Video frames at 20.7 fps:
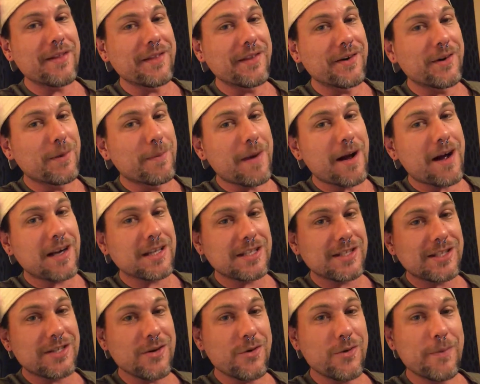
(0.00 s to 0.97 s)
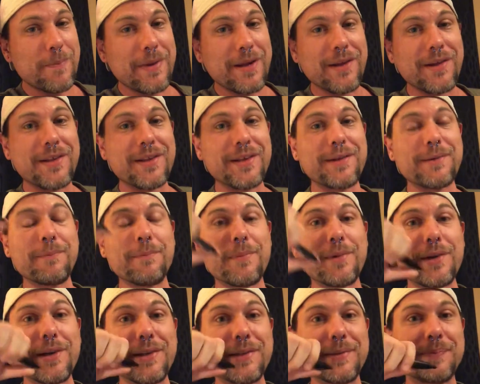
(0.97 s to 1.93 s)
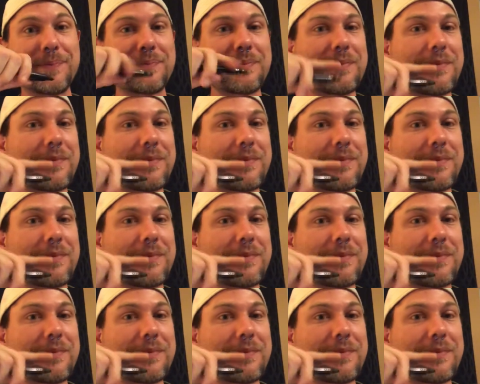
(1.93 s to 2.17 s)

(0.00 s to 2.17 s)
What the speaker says: litter box is so appealing, but